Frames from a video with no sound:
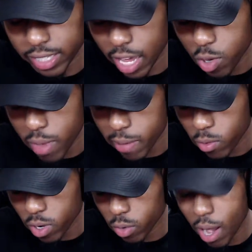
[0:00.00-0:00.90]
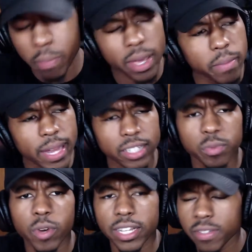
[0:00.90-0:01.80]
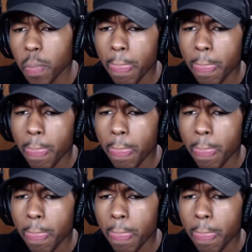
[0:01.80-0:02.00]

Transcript: Now you might be wondering why PetMed Express.